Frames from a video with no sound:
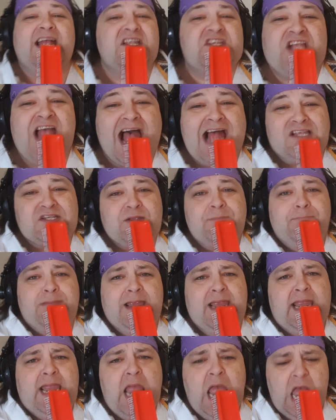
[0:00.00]
a chance
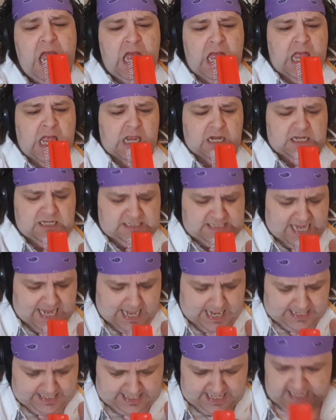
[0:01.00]
me, cause
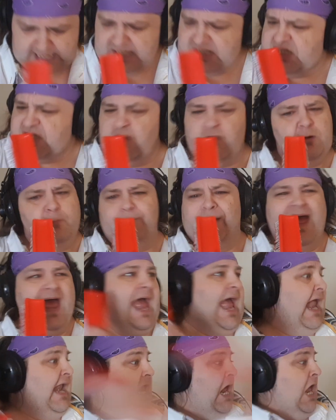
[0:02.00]
I ain't so
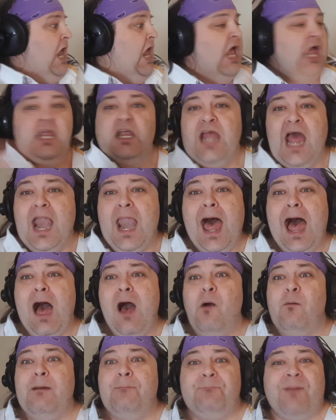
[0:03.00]
bad. You
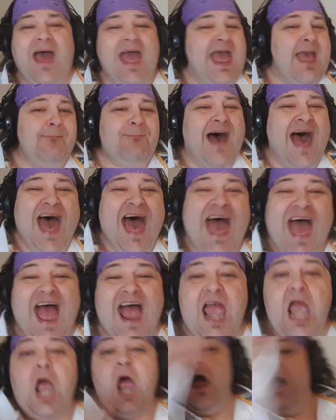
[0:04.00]
know it,
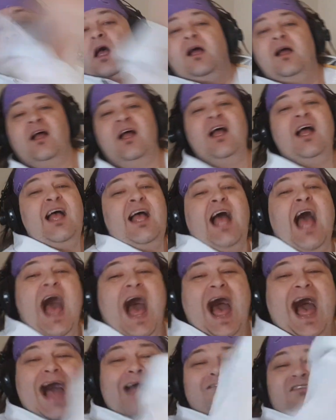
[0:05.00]
baby,
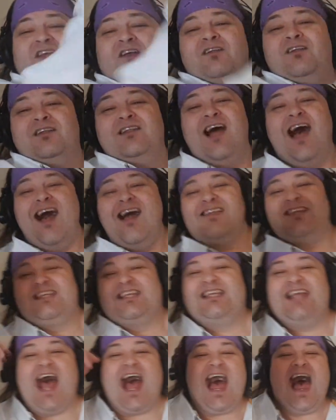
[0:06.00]
out of long
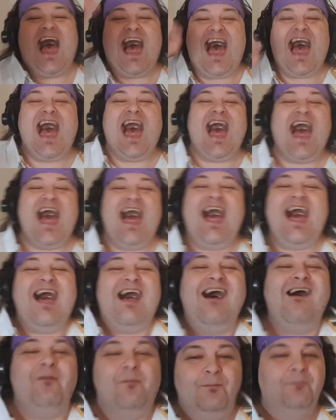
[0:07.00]

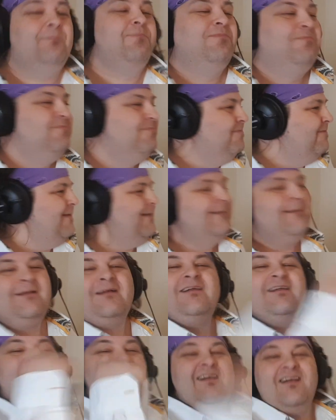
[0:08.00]
time,
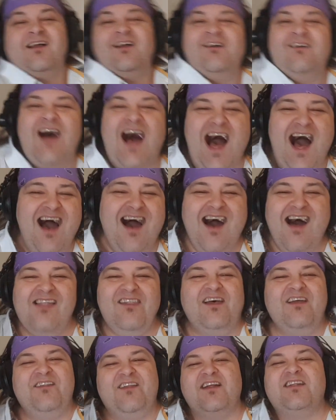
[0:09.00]

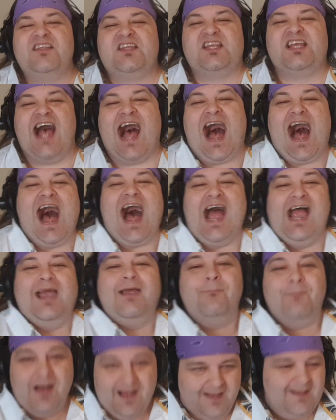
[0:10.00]
all of the
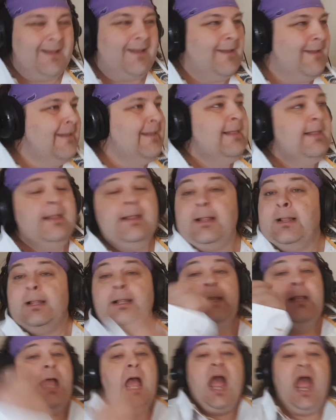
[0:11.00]
time.
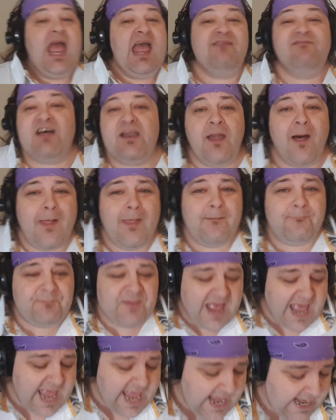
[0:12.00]
Even on the
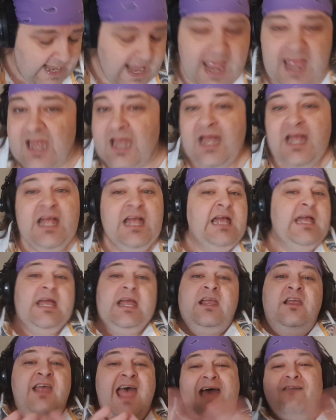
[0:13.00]
beat,
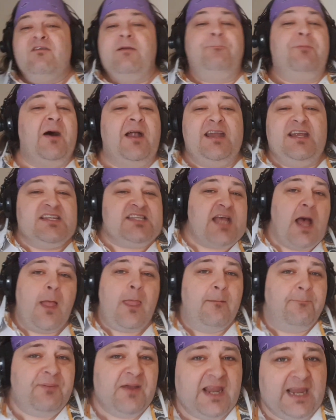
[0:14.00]
everybody's on
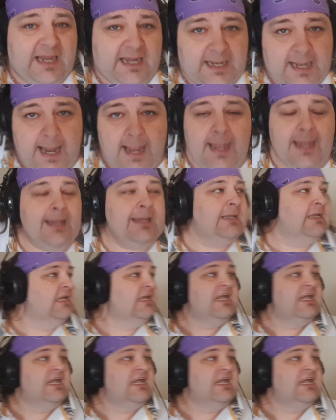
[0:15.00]
the beat.